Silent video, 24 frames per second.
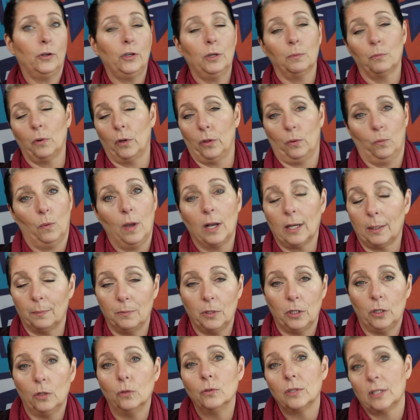you're more than welcome
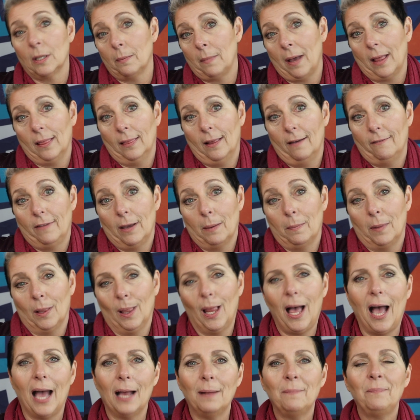to use him. I love him a
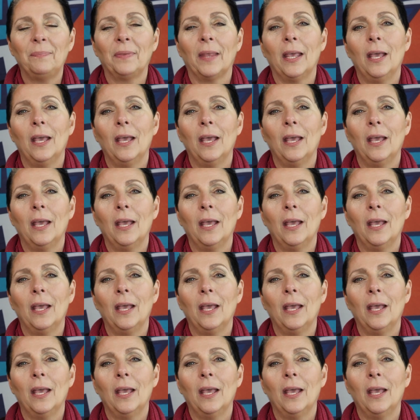lot.